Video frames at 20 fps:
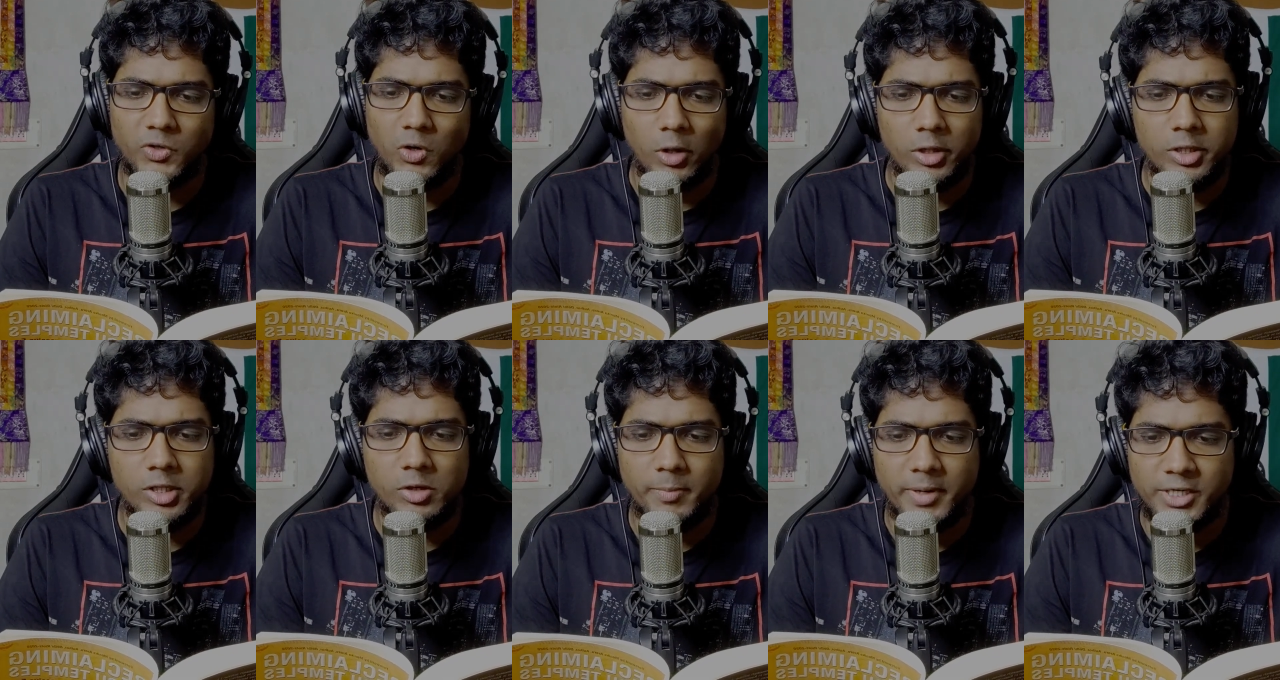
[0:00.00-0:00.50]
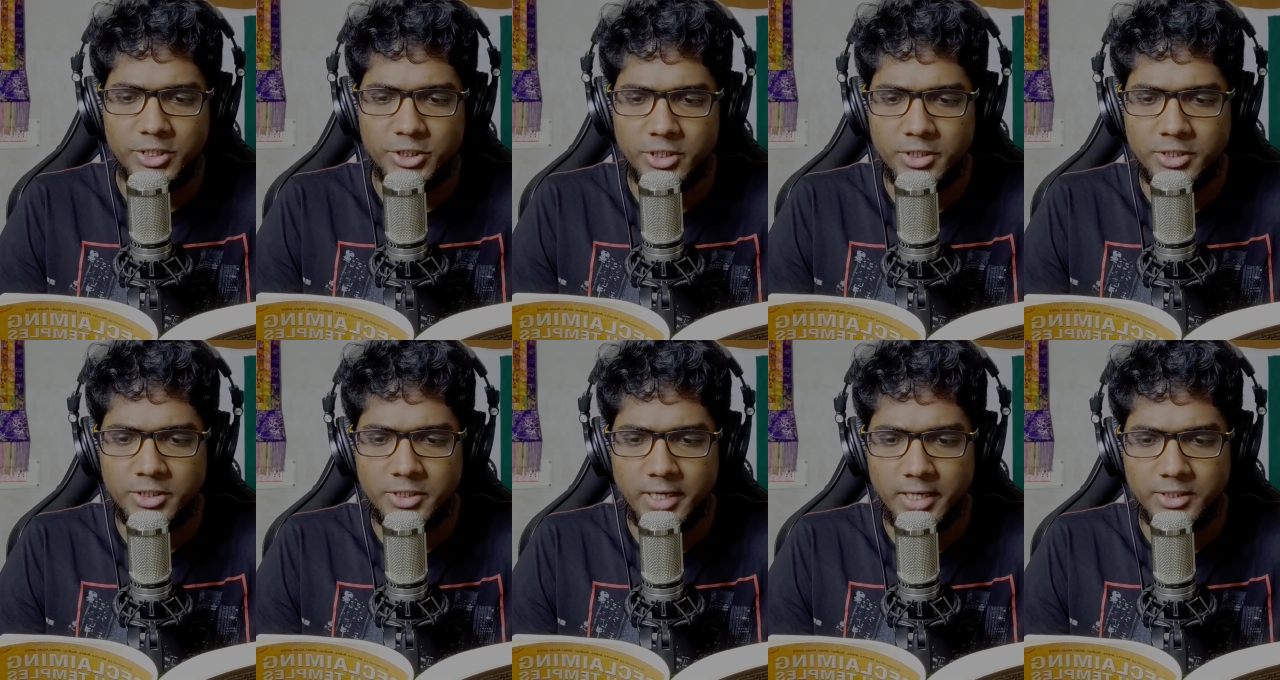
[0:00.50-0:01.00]
also
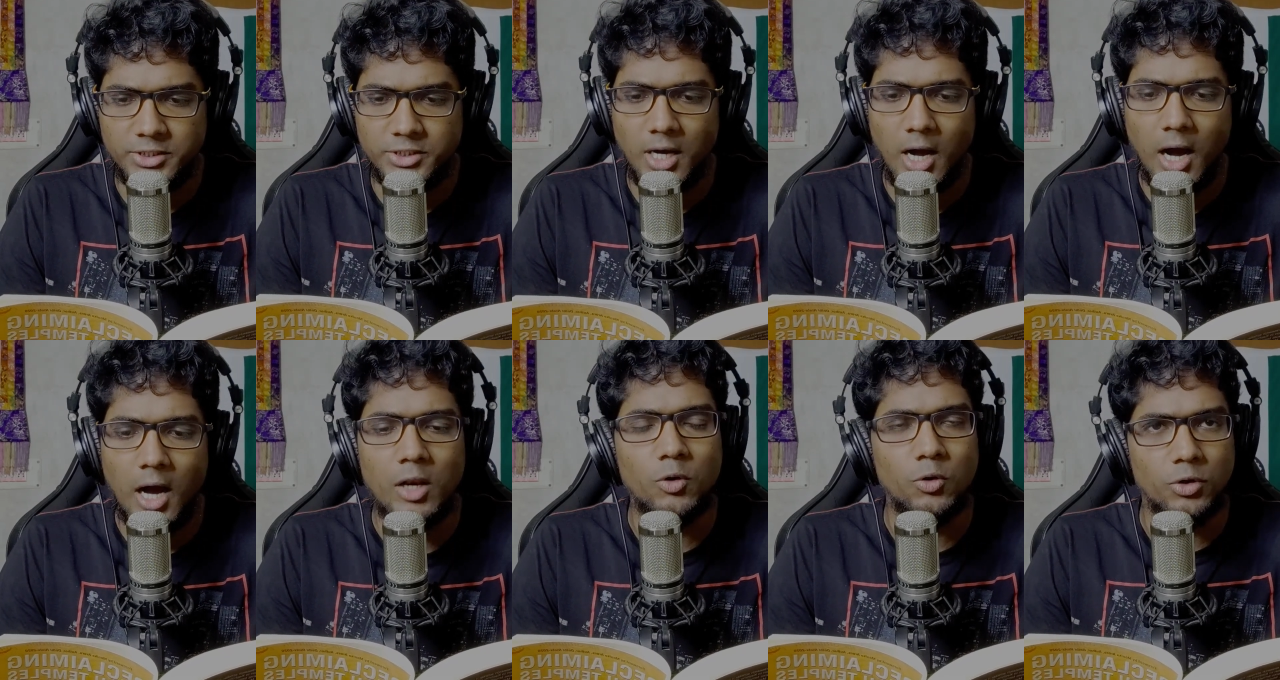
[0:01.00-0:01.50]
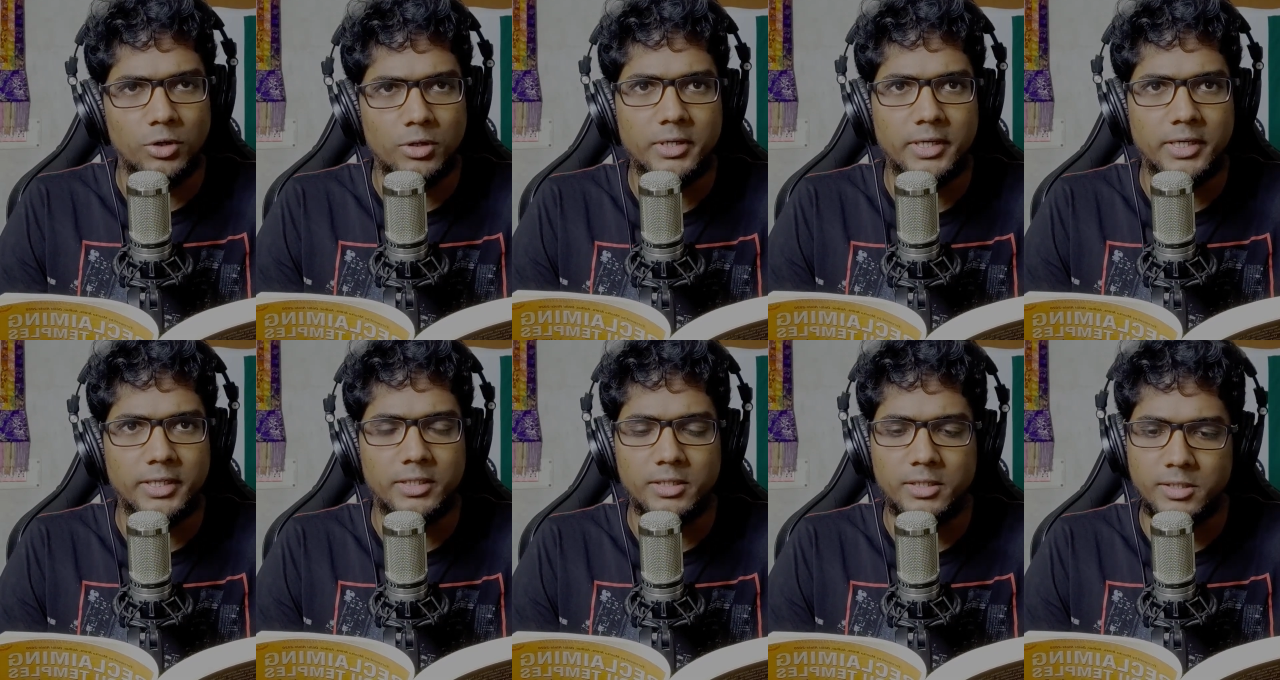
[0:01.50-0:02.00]
mentioned as Alor
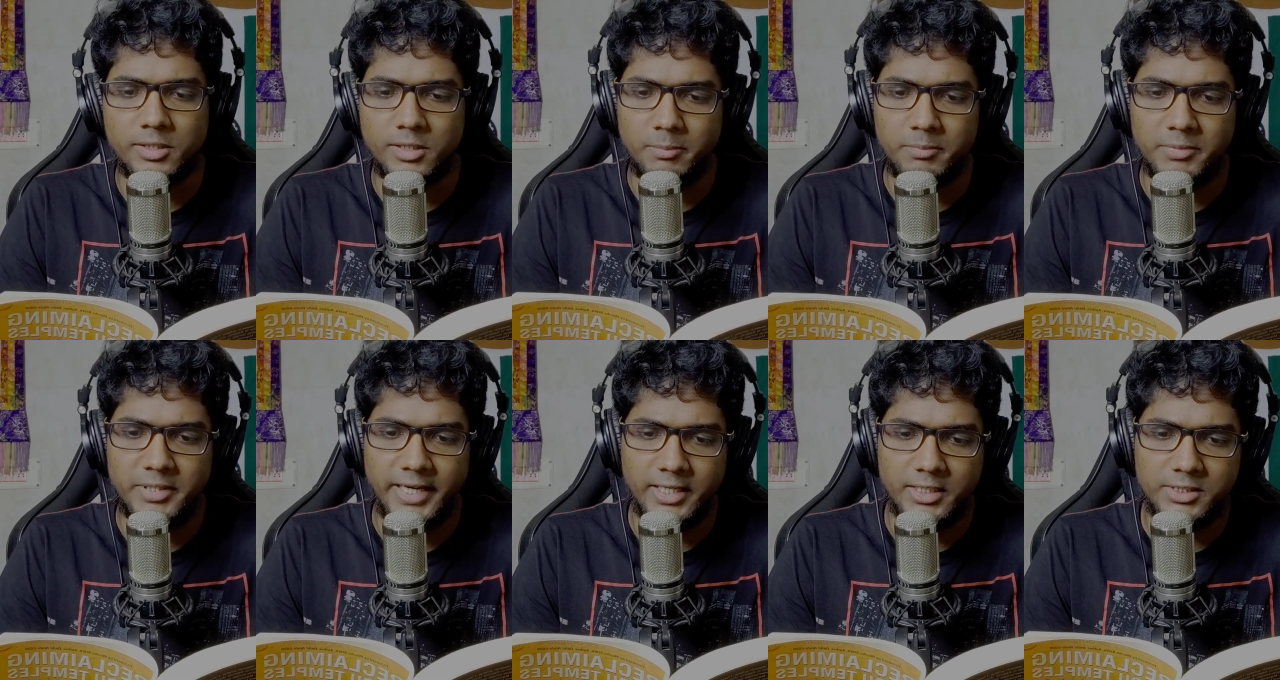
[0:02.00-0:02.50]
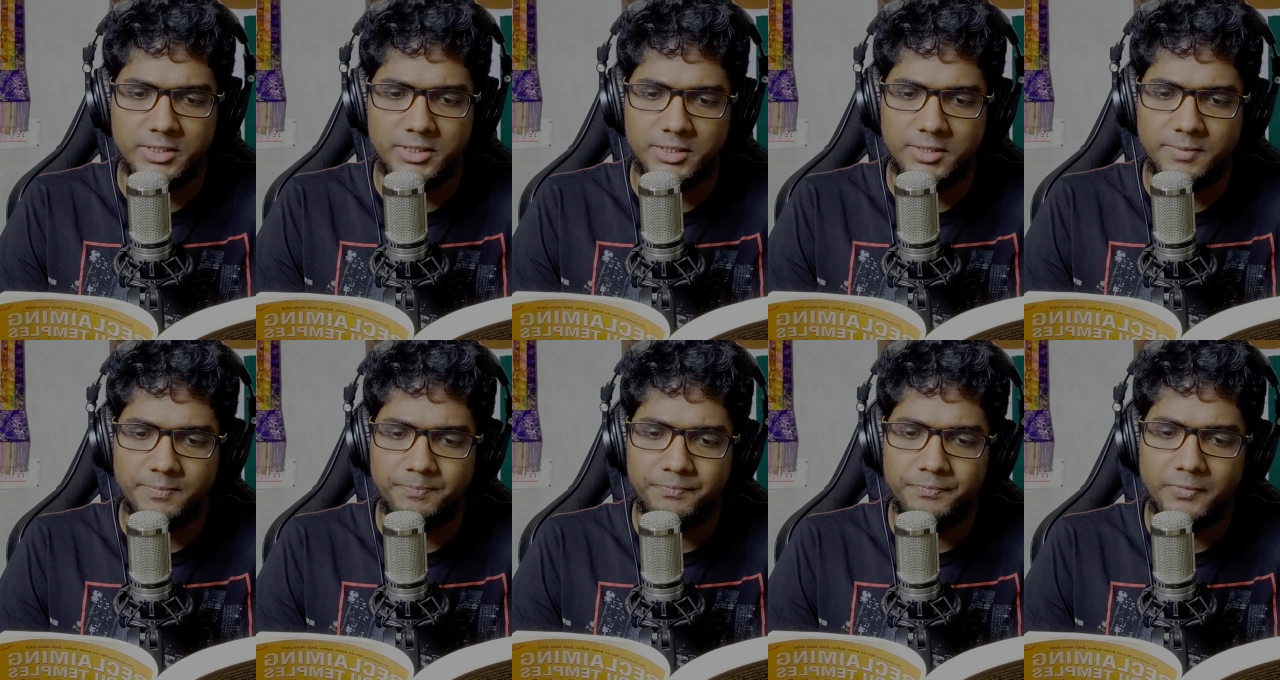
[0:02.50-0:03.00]
in some
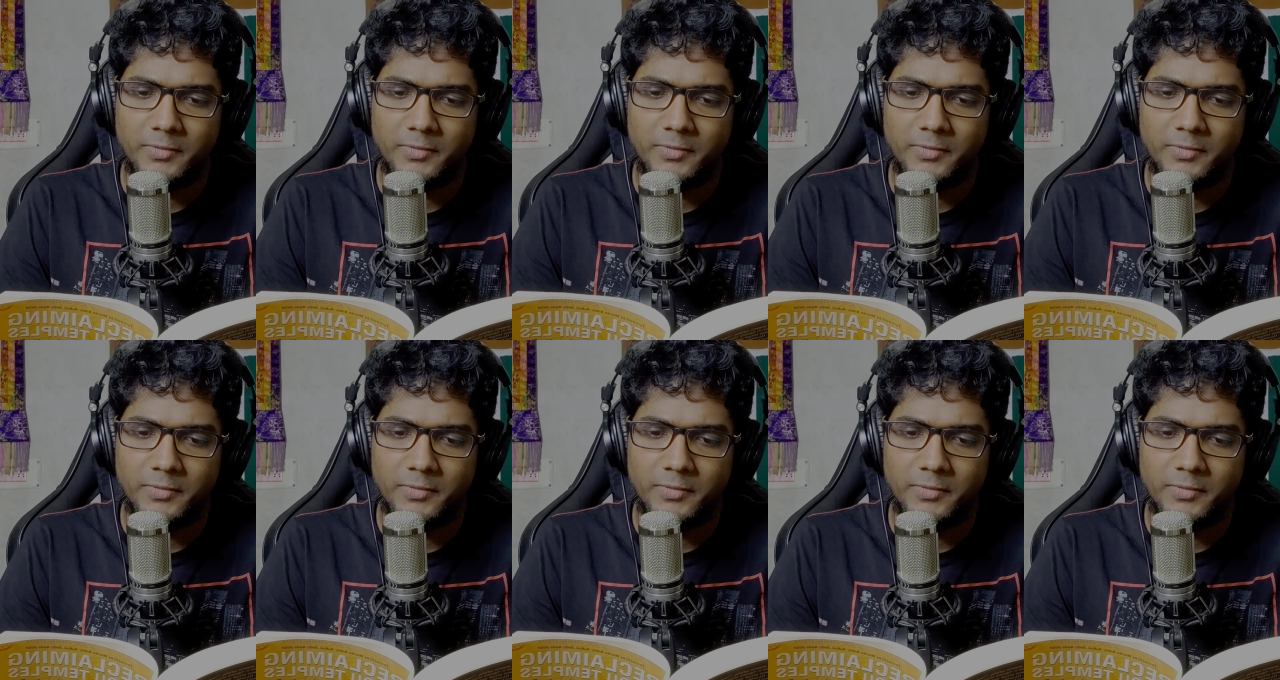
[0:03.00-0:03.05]
texts.